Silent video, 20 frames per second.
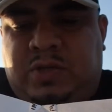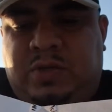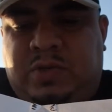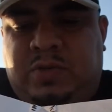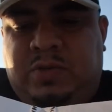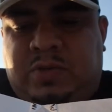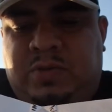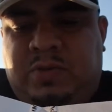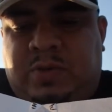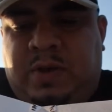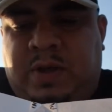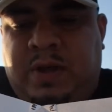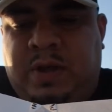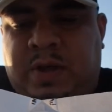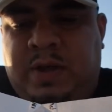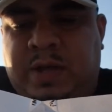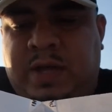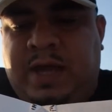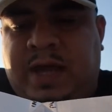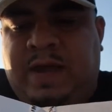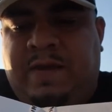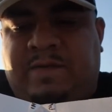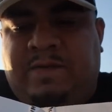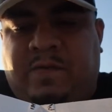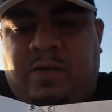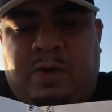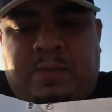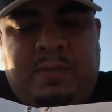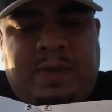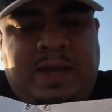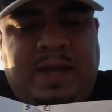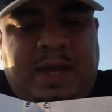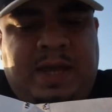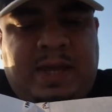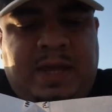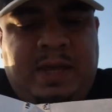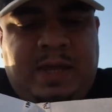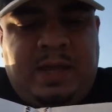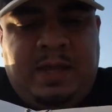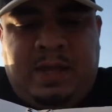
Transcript: do it for me.